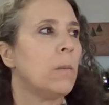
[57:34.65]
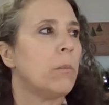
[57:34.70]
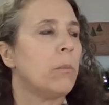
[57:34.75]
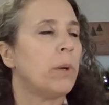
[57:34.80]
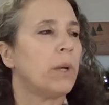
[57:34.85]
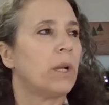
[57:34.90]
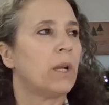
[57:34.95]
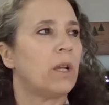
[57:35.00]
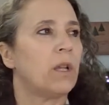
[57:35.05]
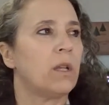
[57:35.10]

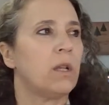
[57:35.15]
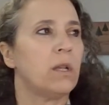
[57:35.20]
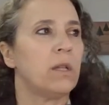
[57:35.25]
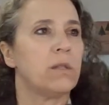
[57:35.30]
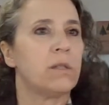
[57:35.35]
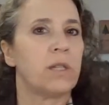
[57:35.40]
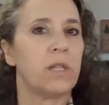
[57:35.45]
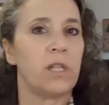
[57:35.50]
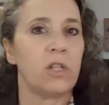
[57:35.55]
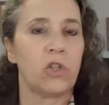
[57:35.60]
But I
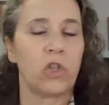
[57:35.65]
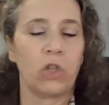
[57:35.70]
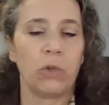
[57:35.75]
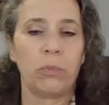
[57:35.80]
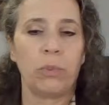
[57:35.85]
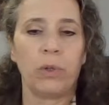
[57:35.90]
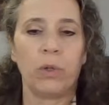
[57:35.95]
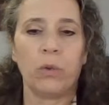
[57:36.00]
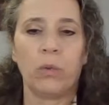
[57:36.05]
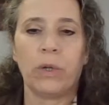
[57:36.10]
seen she
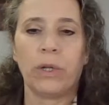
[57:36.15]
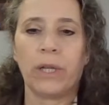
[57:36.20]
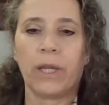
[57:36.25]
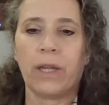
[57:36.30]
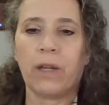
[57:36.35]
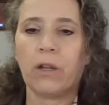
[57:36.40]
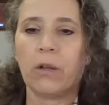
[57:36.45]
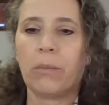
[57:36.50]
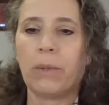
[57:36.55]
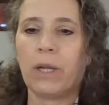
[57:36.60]
put one
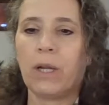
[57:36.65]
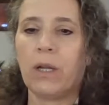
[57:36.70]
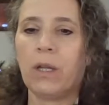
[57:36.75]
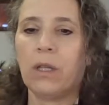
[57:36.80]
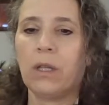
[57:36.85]
out about